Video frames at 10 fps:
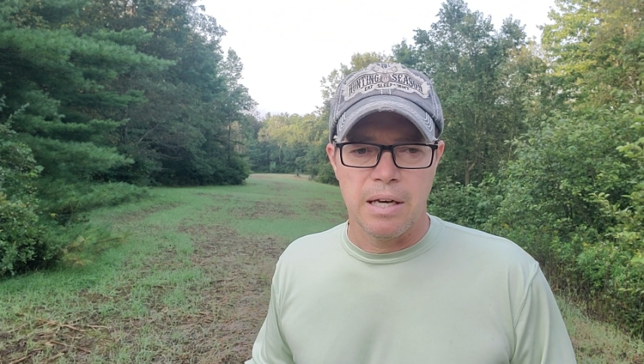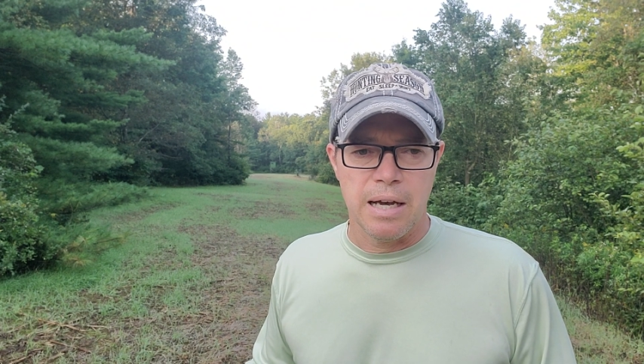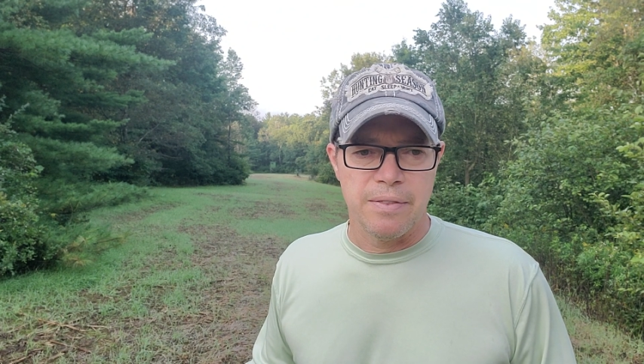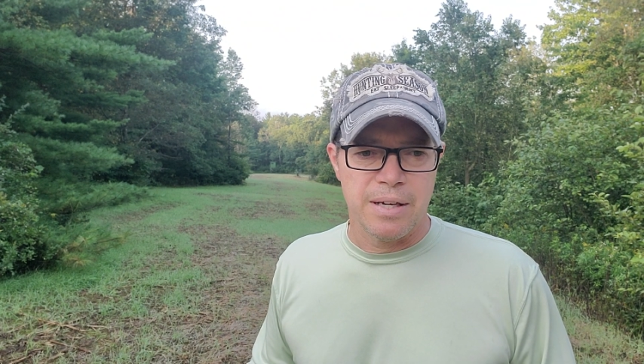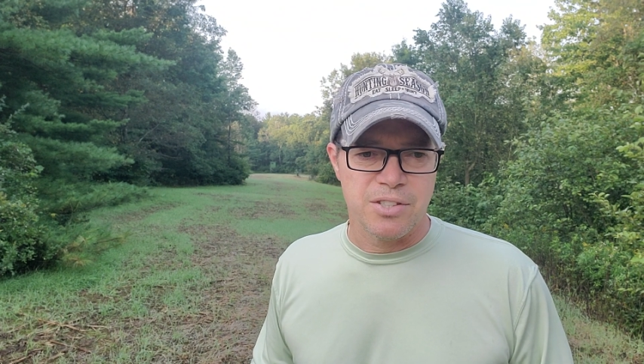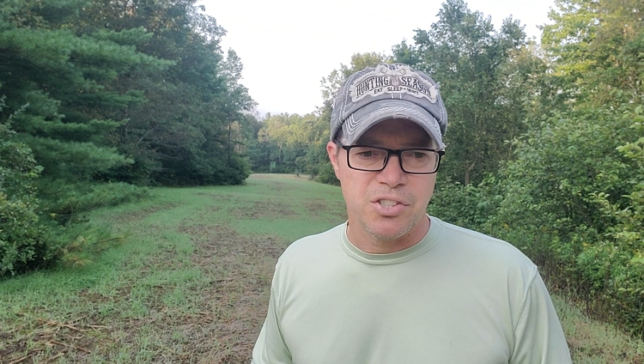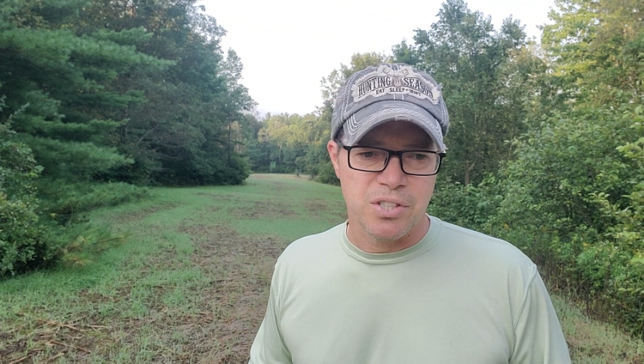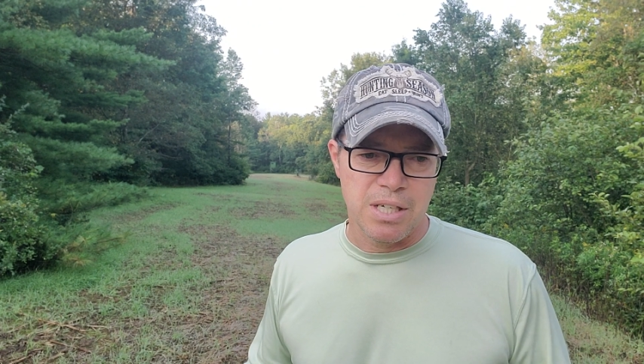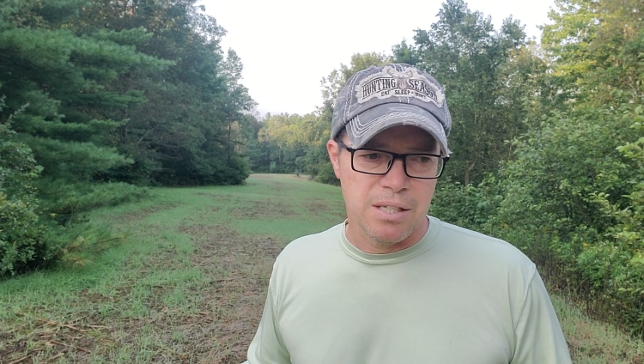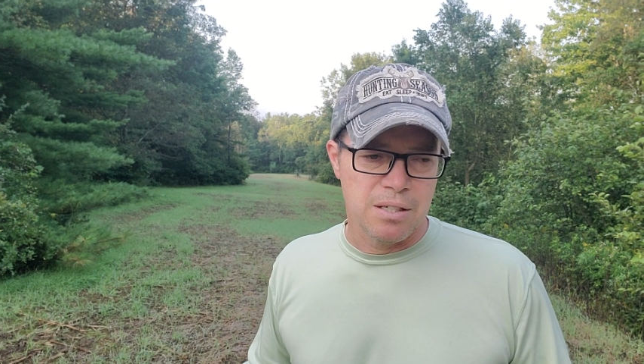and then
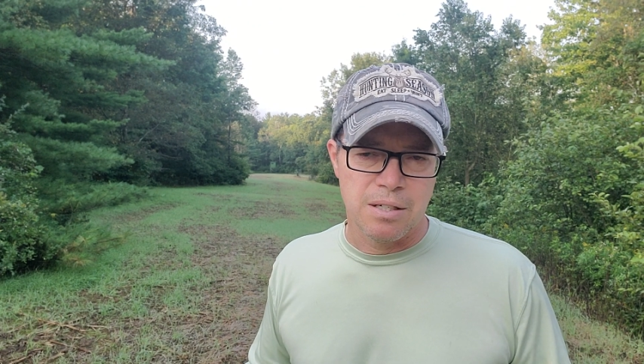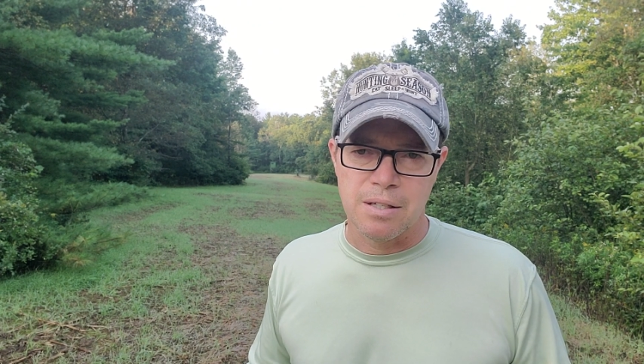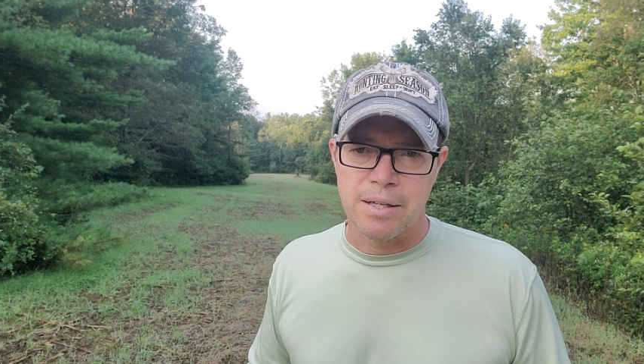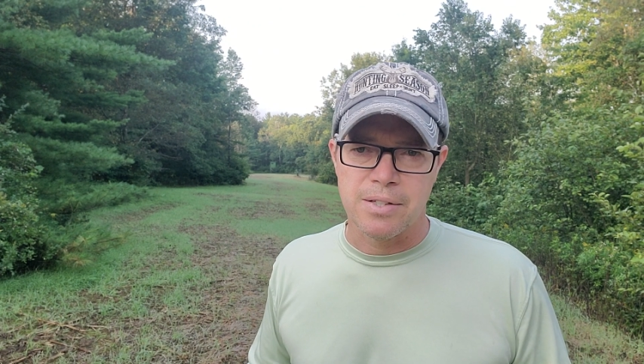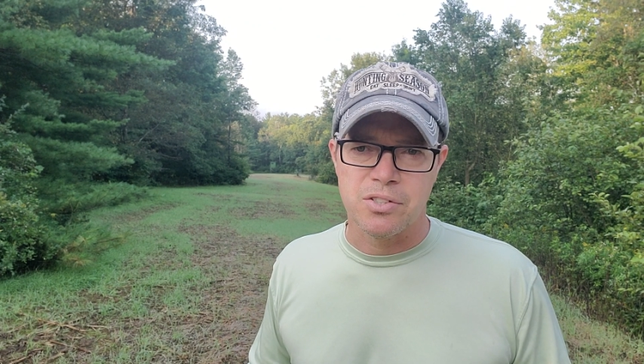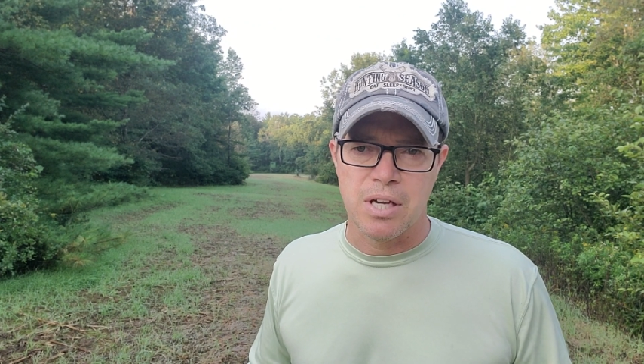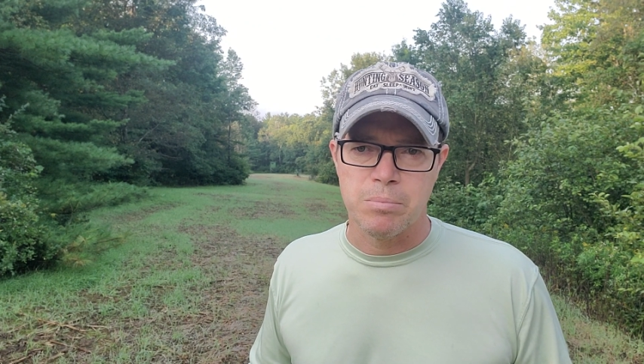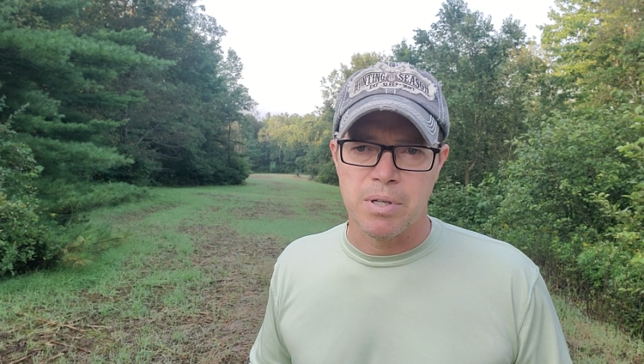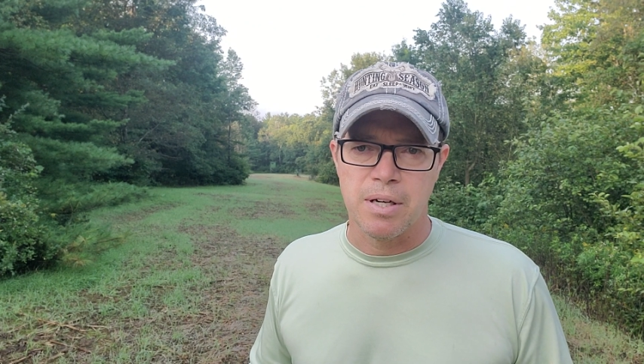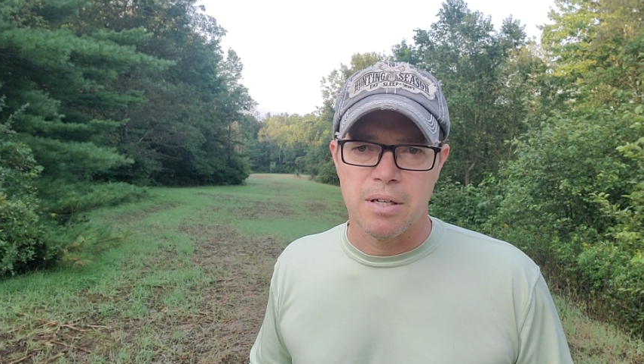seed that
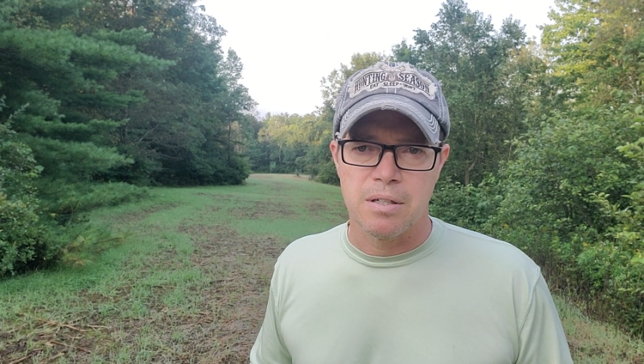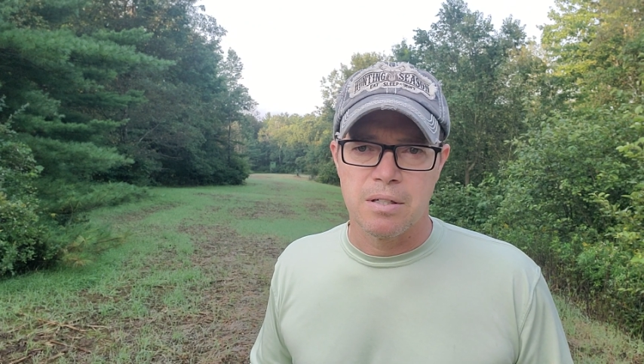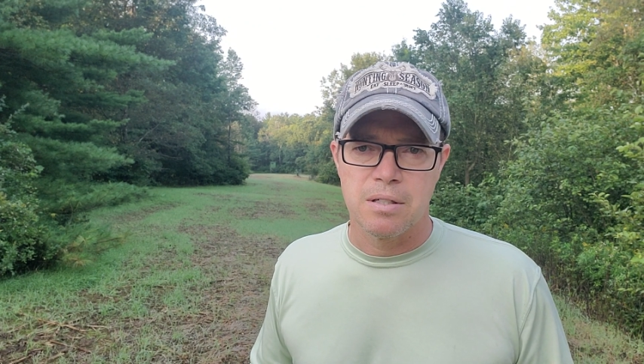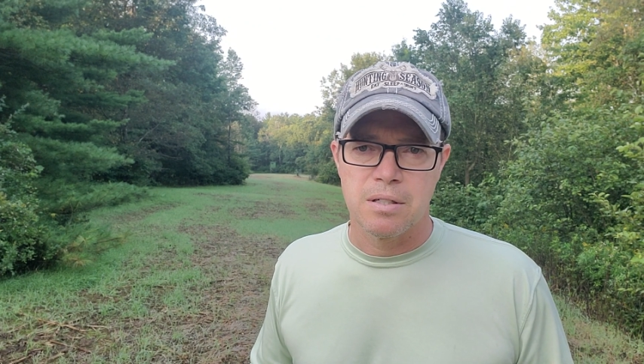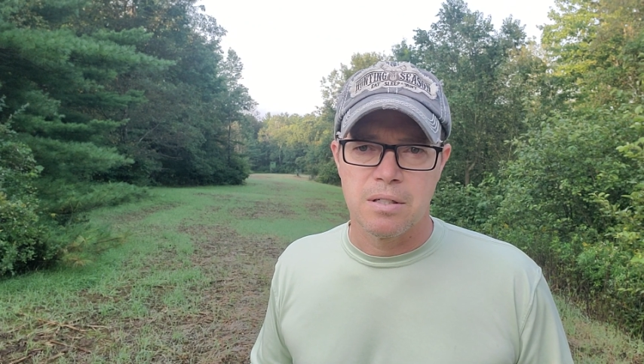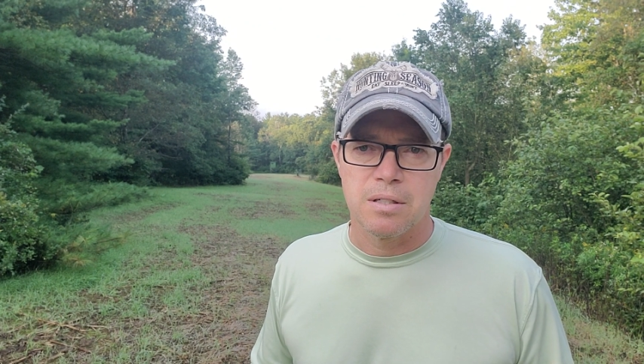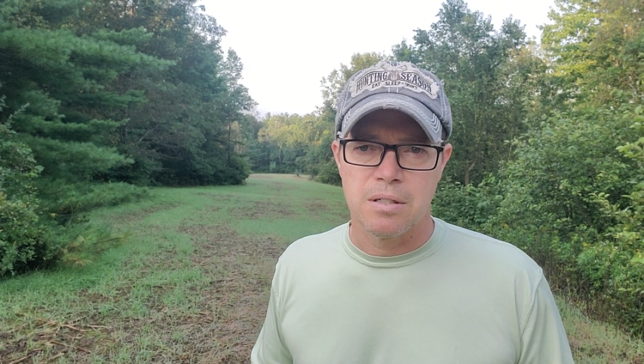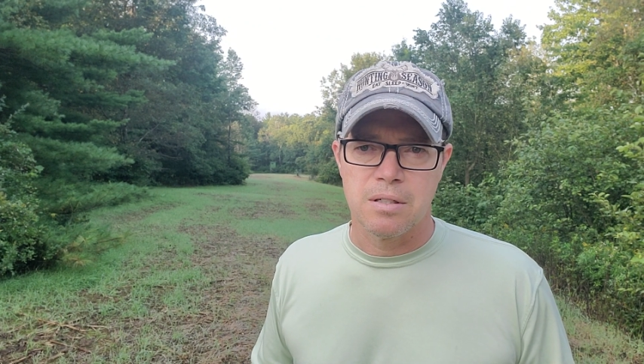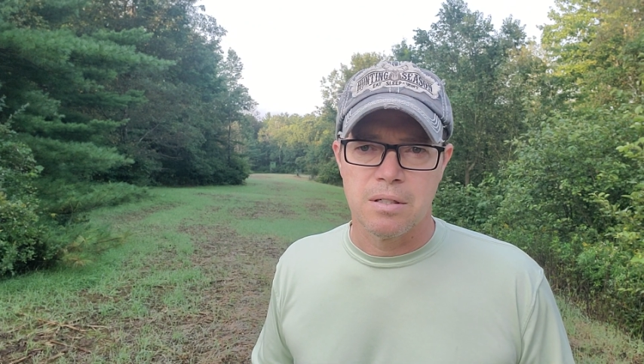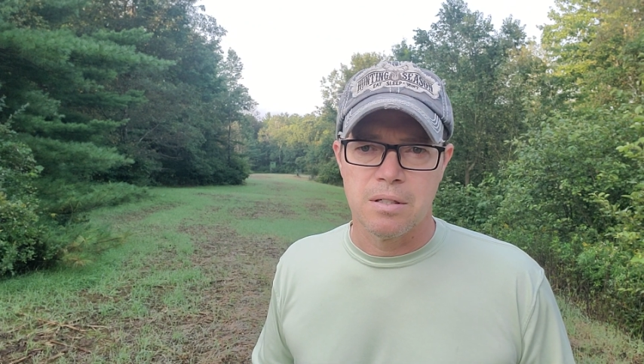same day.
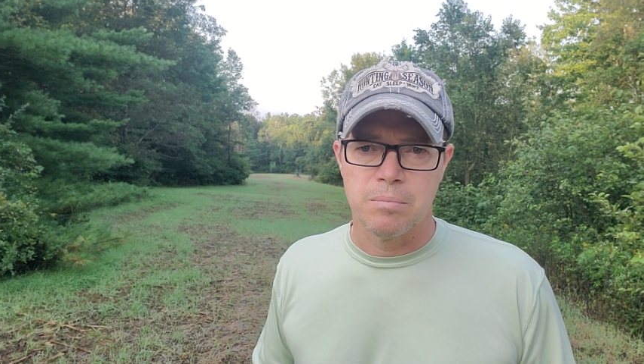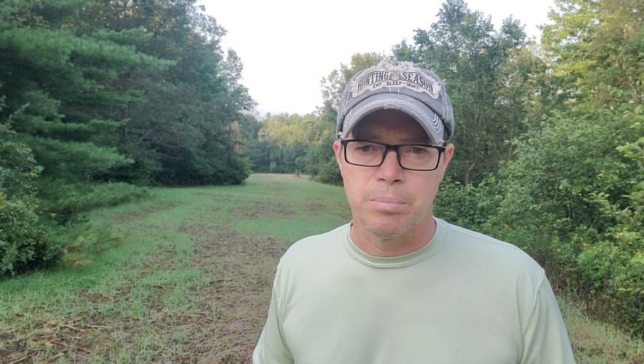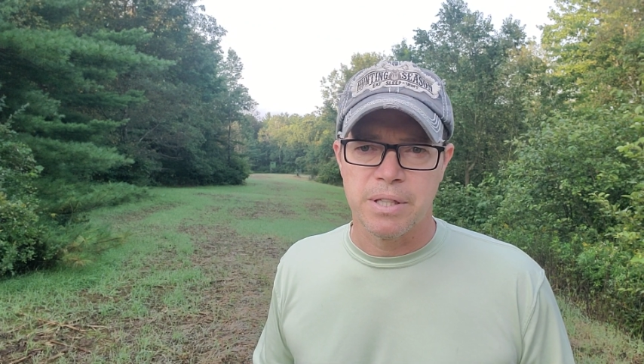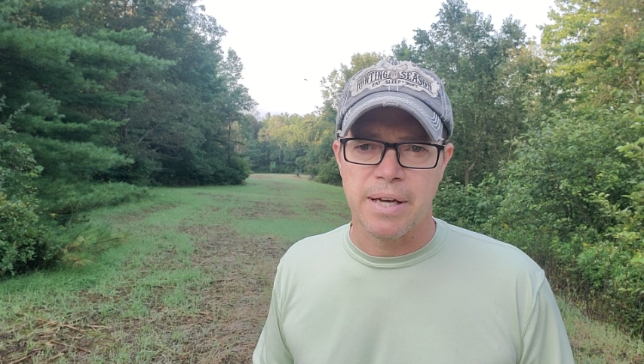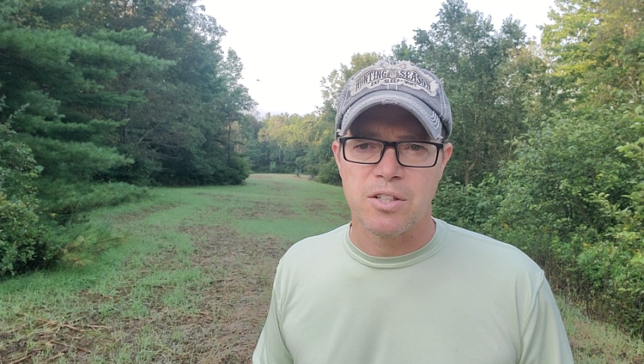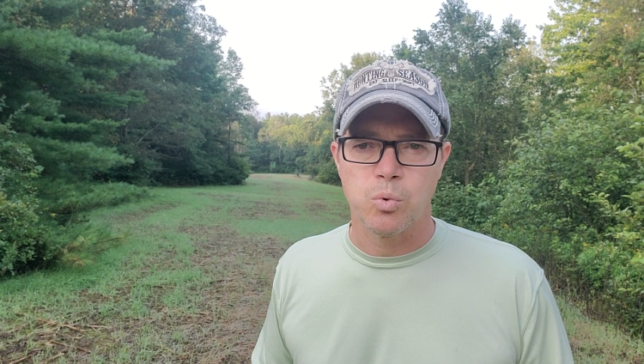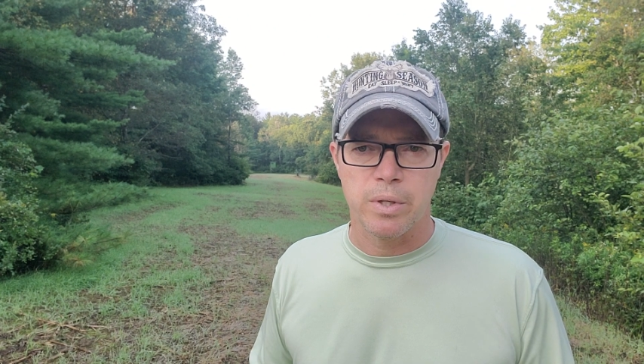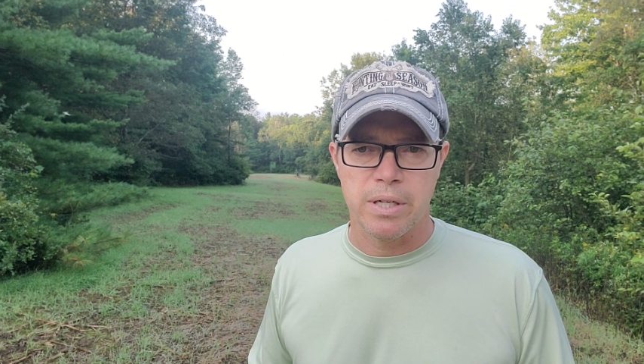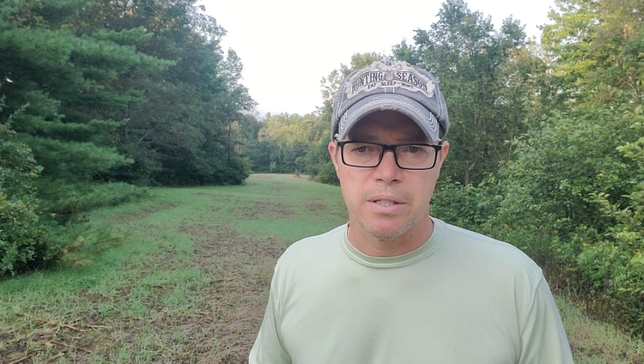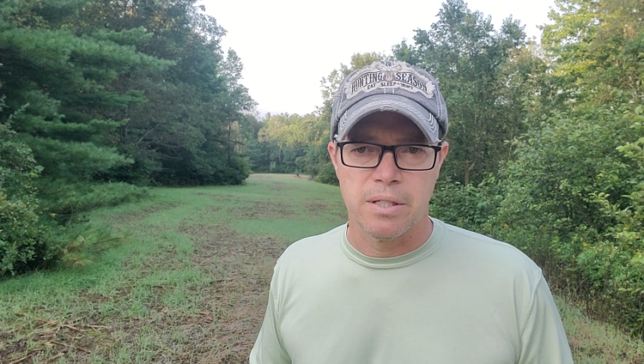But that's
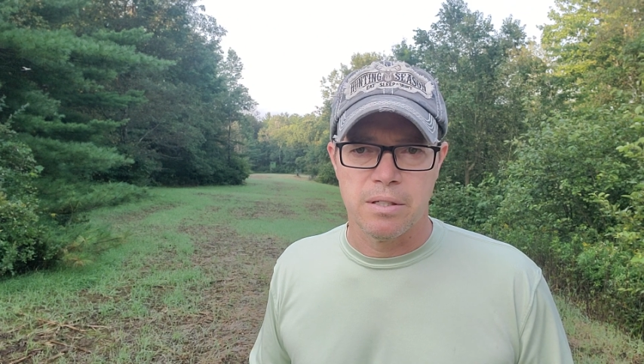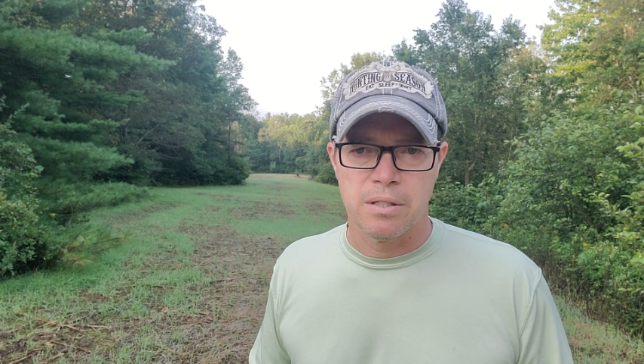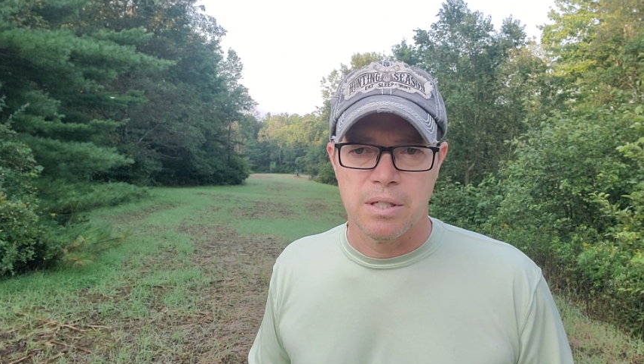what I did.